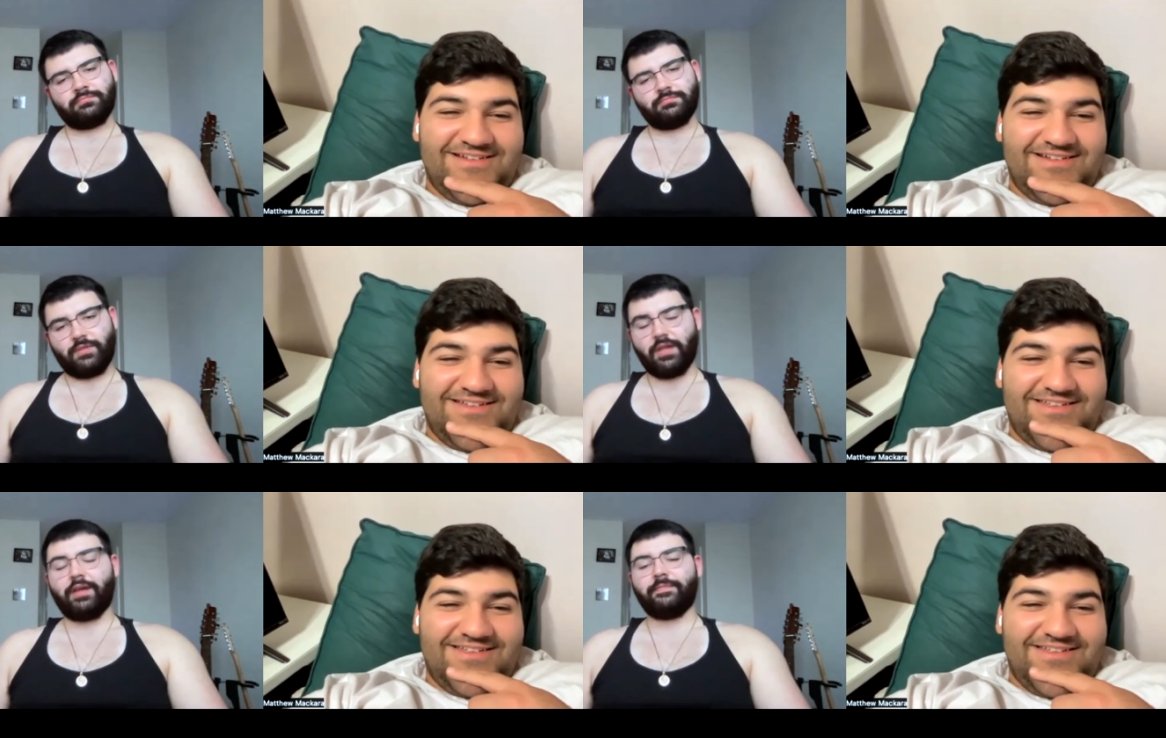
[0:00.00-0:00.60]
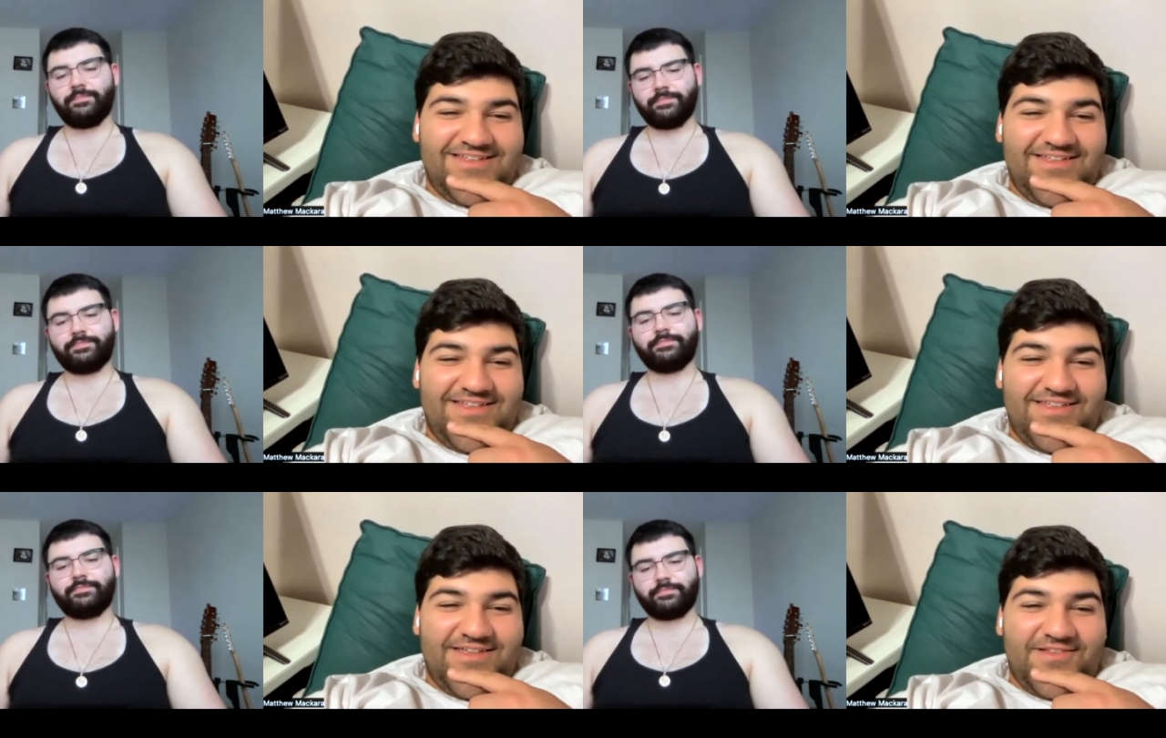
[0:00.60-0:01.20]
Speaker 1: Yeah.
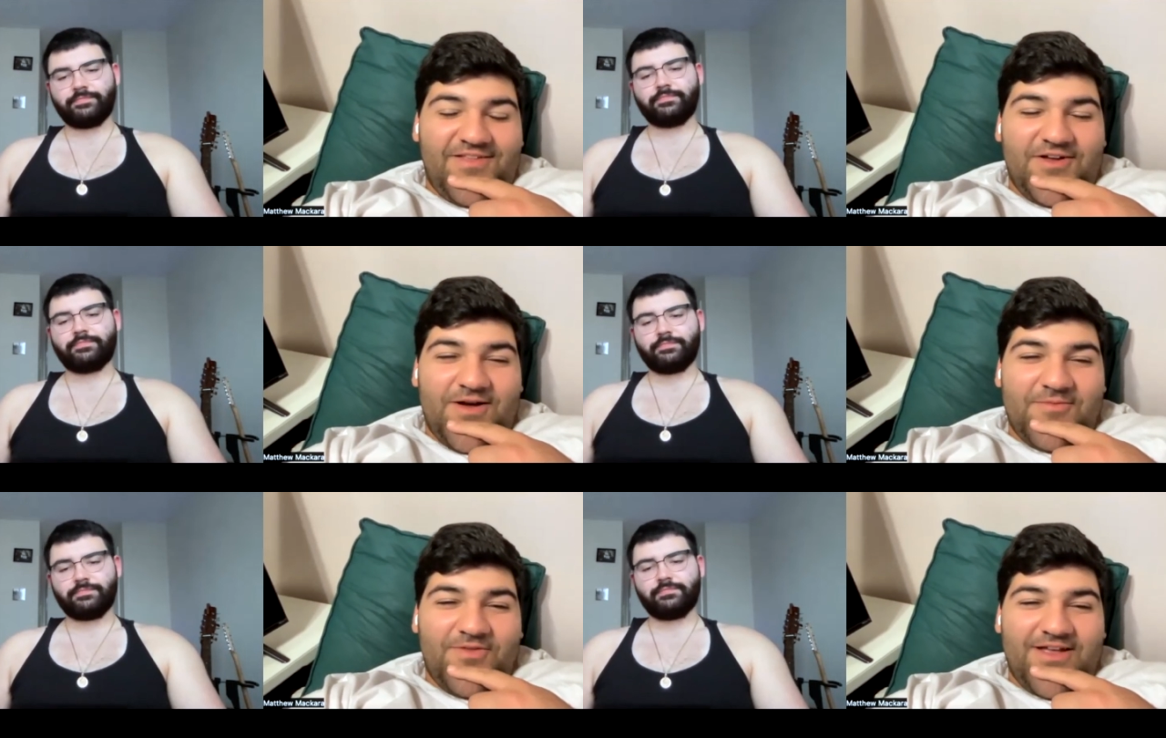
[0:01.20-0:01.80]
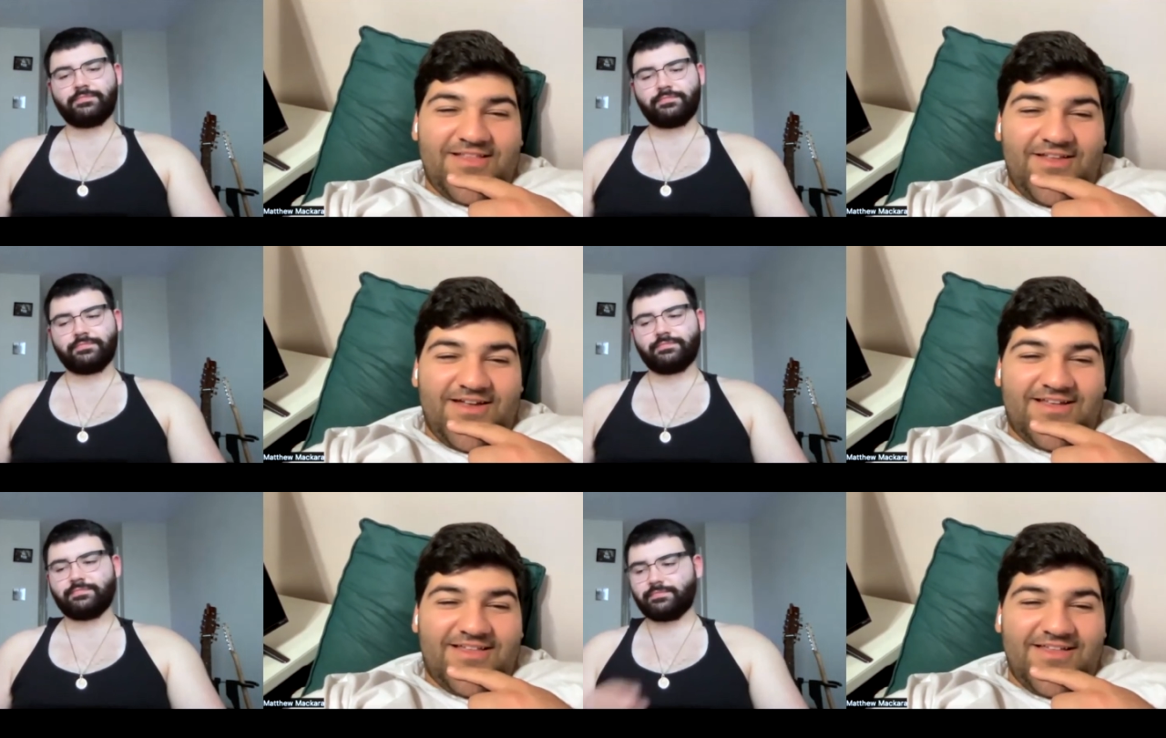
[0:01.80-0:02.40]
Like uh, like
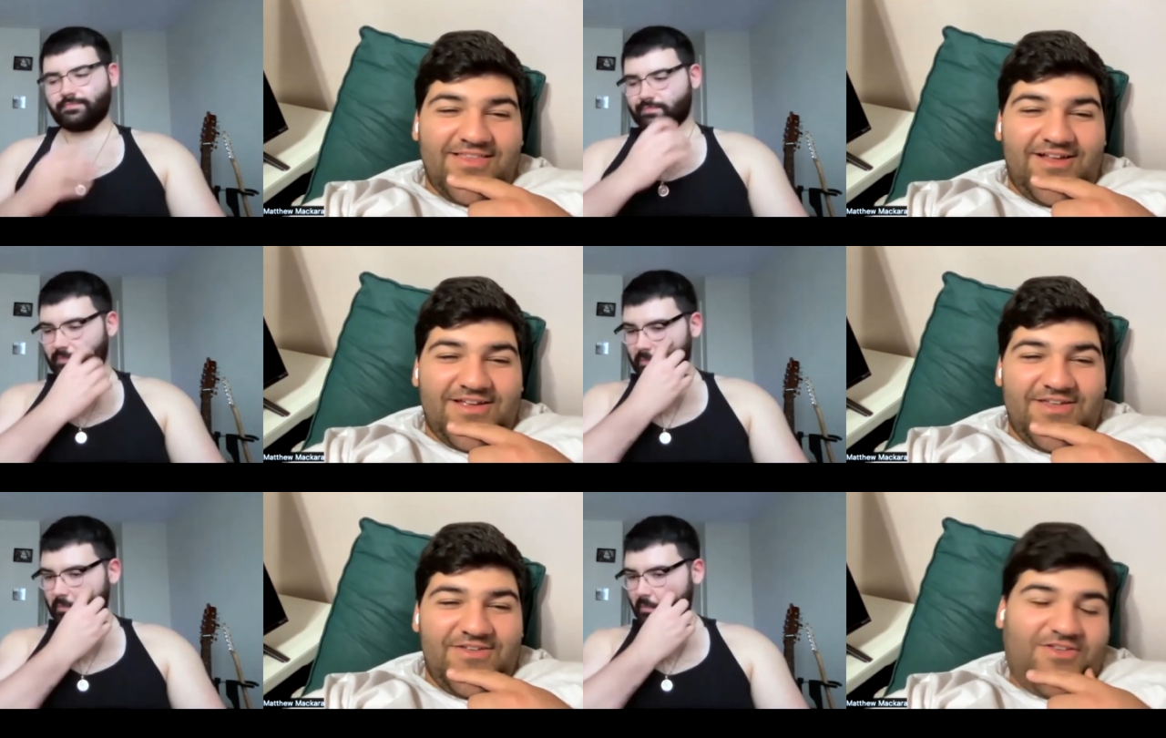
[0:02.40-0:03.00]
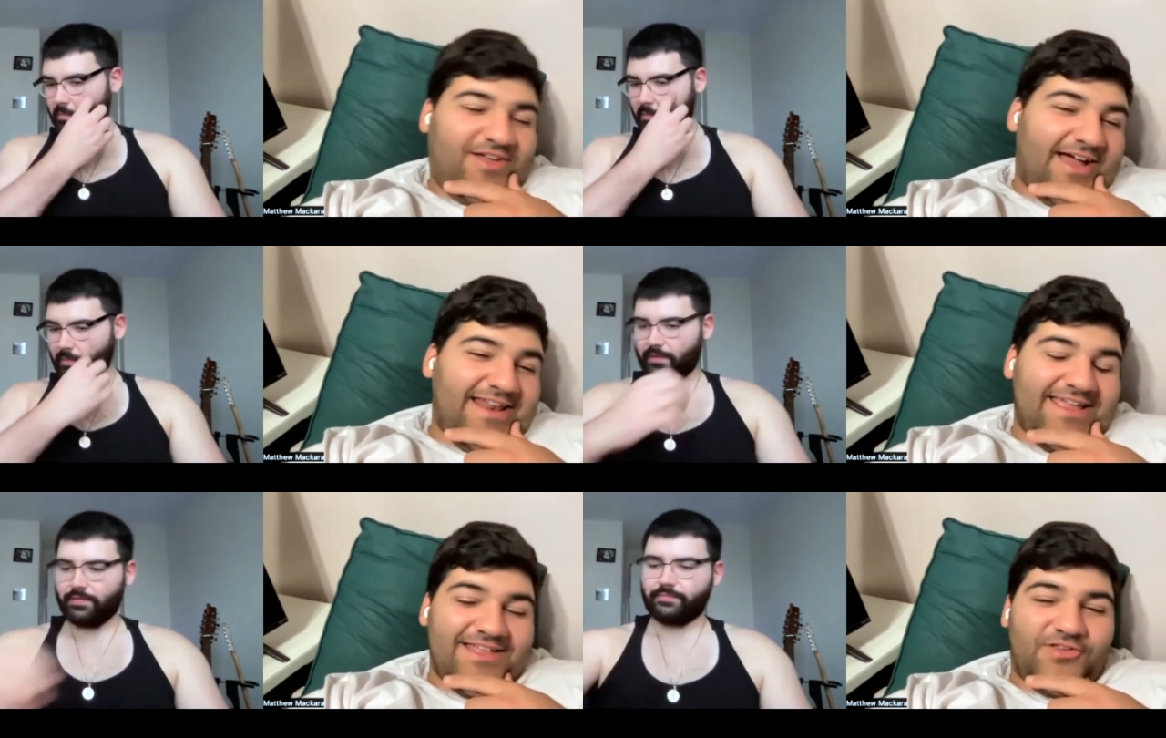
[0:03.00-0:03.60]
like like you, you
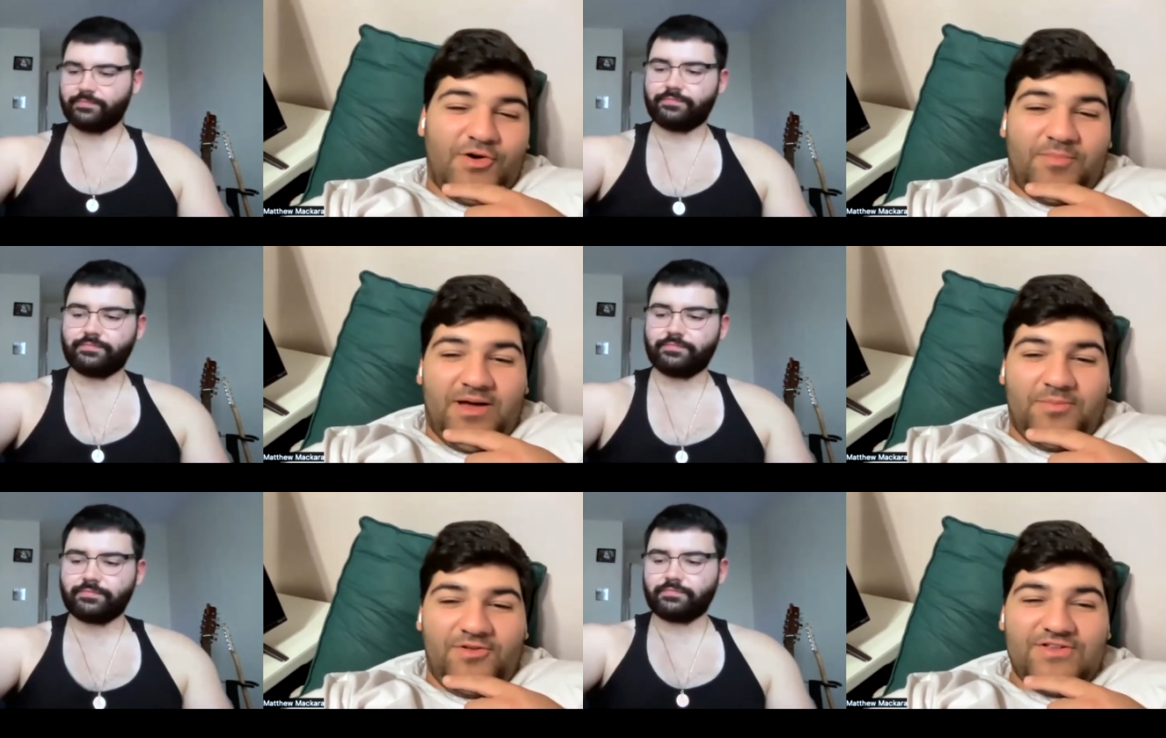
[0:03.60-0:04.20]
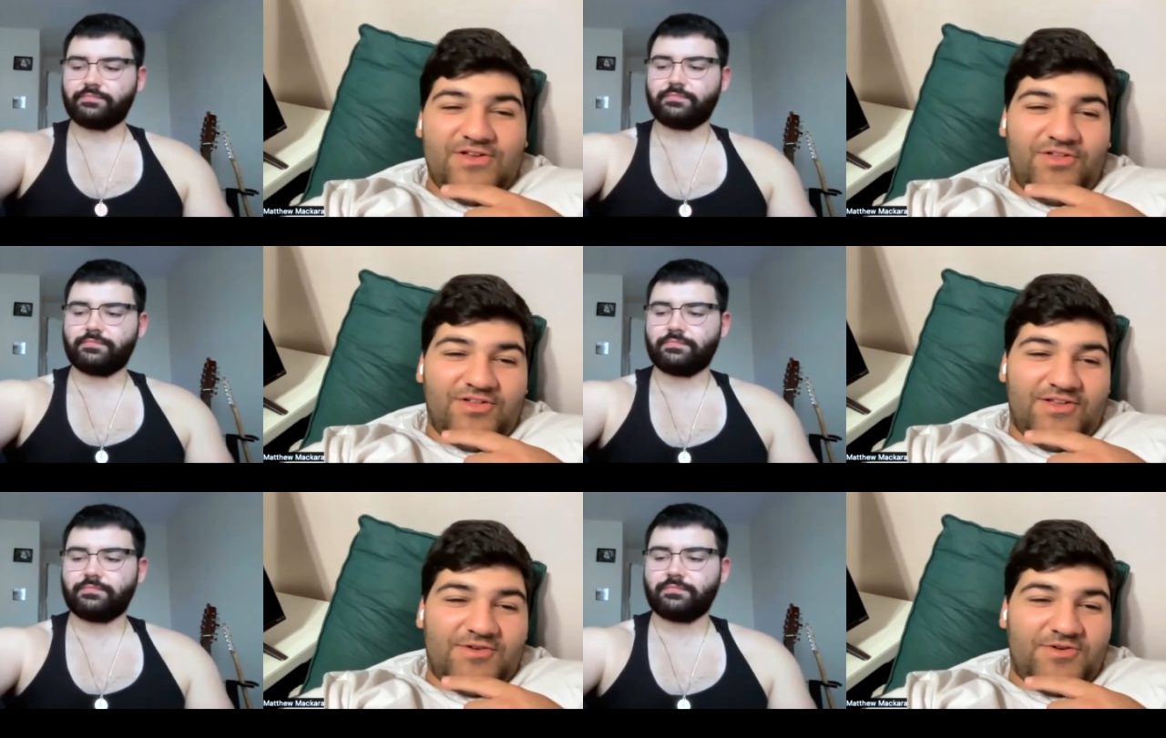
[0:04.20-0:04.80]
kind of get into a bubble and you
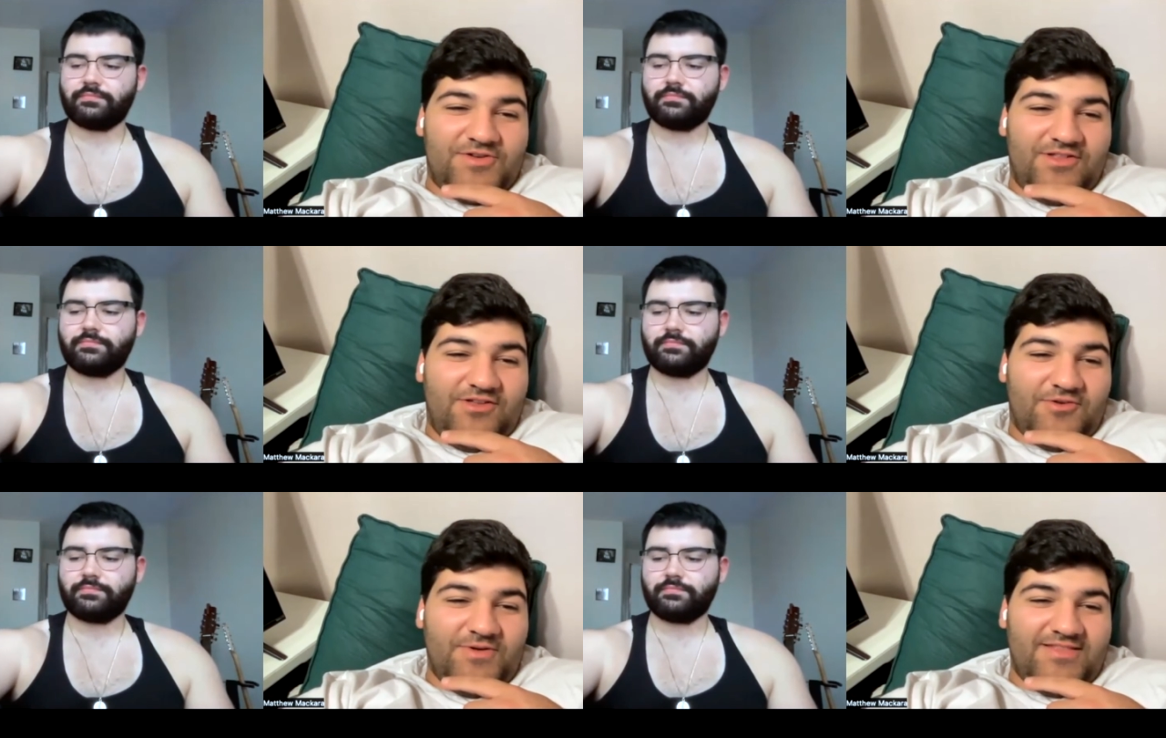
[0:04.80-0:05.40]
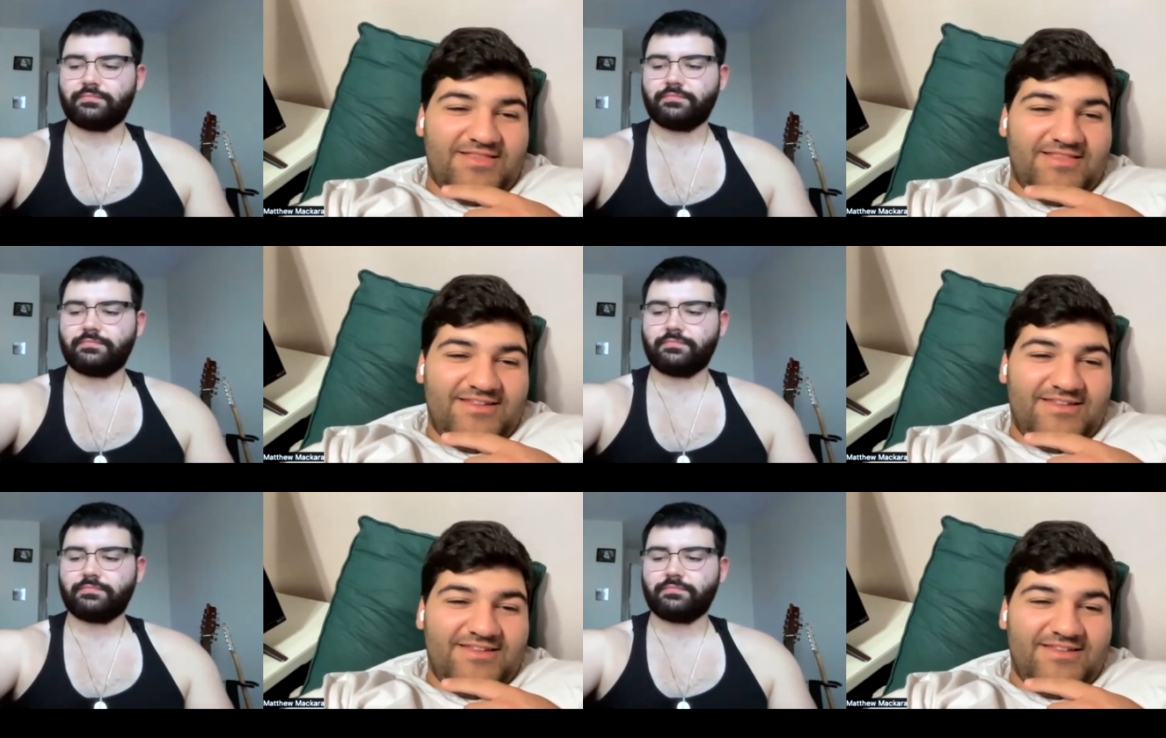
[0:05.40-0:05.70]
only deal with who you deal with